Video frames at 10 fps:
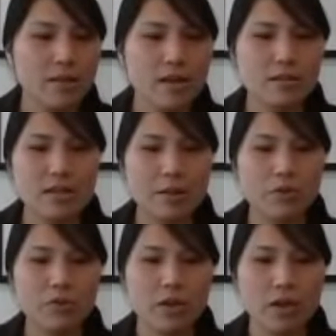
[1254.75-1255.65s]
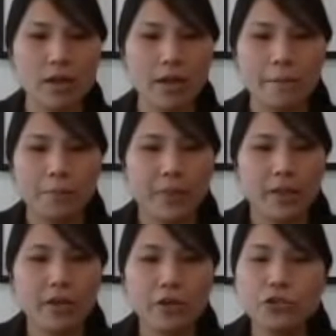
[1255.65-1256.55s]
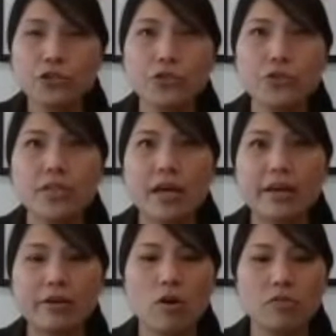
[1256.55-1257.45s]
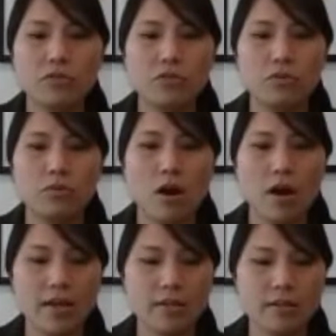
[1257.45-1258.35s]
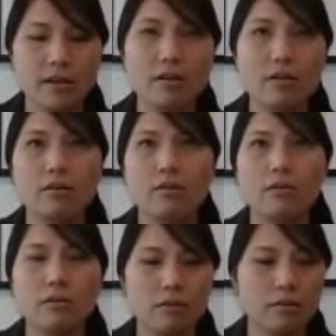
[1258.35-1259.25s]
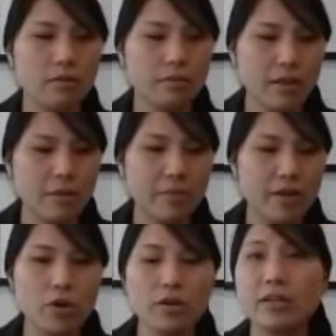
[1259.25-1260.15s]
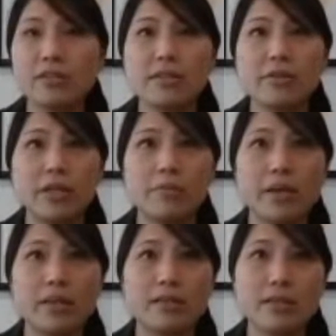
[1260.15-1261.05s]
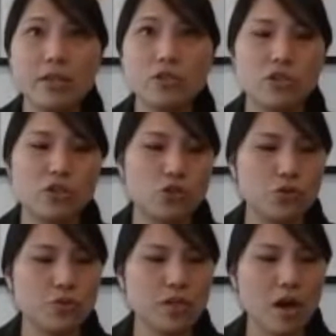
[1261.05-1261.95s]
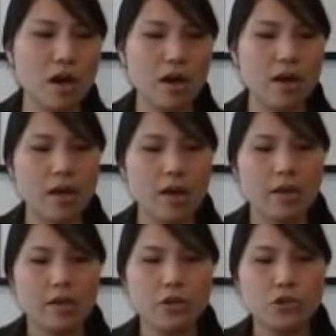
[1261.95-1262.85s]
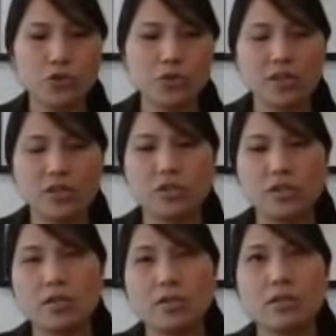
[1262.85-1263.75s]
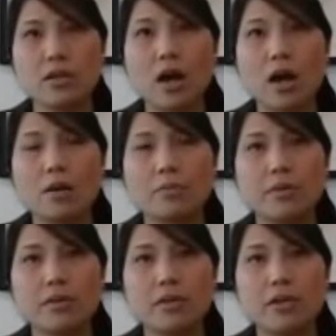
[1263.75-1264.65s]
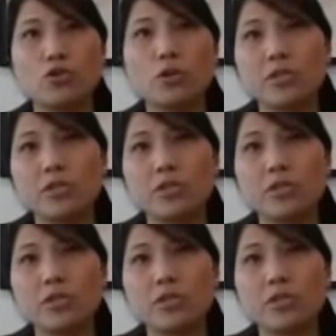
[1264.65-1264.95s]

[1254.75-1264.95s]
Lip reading: Now, some of the issues that can often arise that may not necessarily be litigious issues are issues such as the